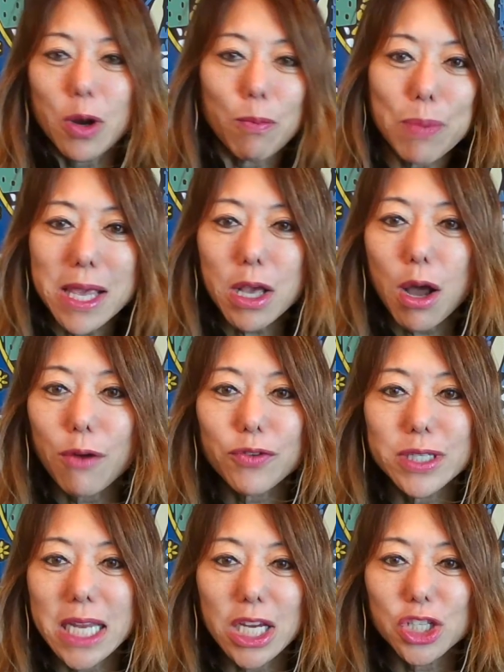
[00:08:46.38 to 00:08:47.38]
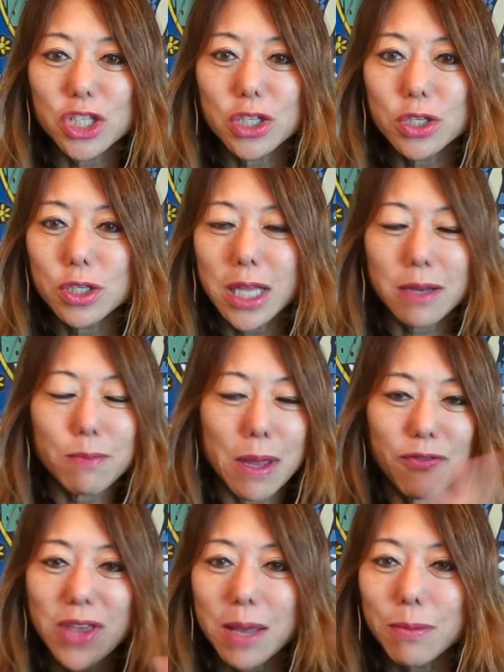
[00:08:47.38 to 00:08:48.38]
be confrontational, like my
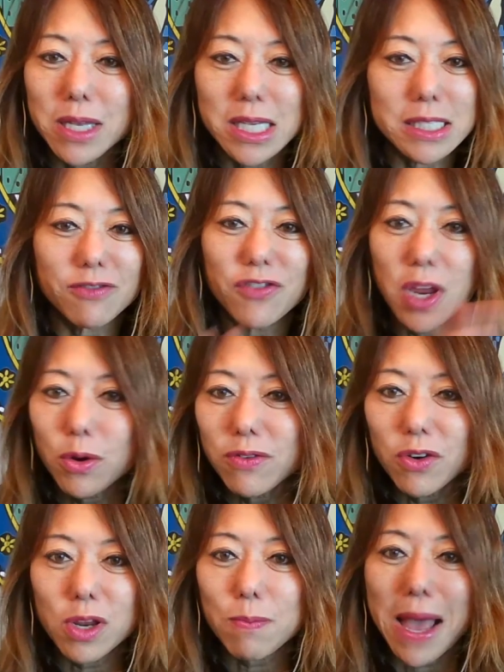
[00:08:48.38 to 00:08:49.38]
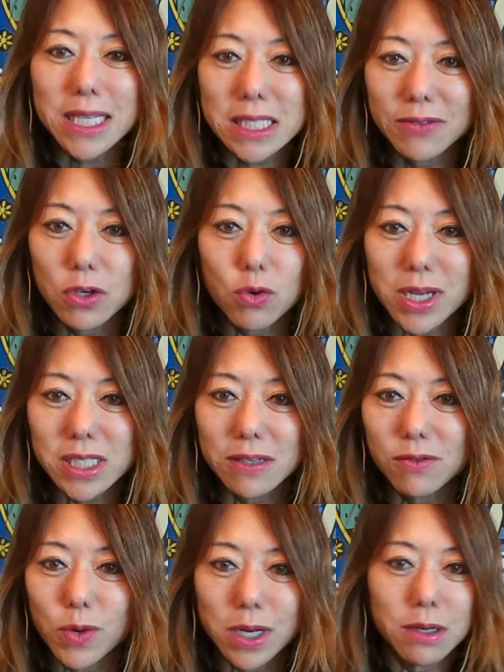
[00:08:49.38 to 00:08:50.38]
family is very, very passive
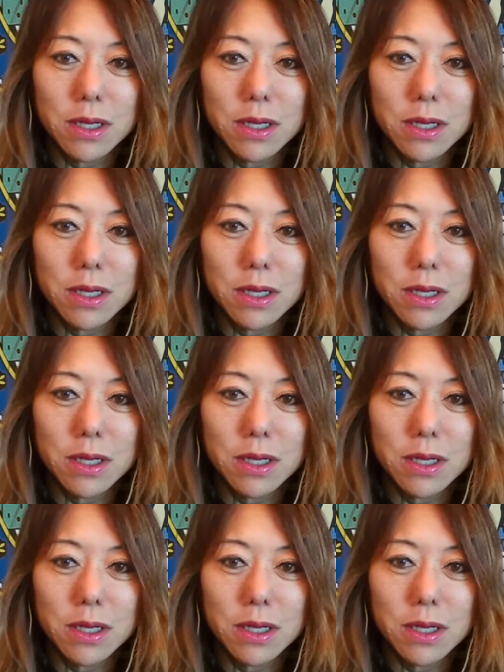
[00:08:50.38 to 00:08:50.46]
aggressive. When